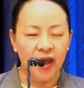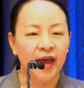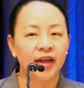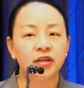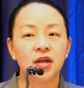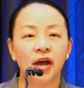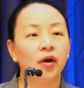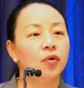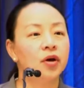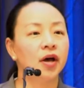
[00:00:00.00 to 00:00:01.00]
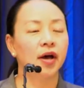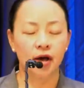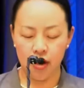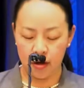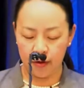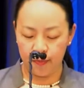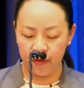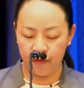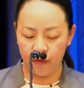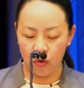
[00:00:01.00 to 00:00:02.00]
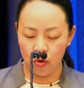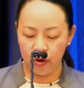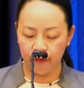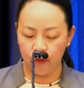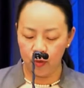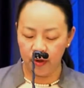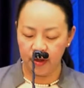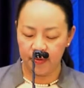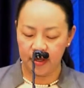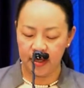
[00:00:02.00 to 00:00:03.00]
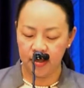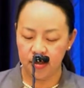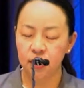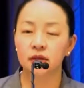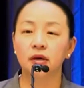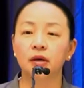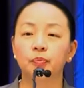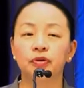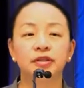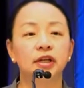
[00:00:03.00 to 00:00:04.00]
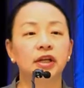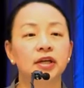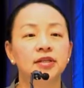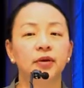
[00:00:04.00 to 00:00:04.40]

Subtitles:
And now, before we formally begin the proceedings,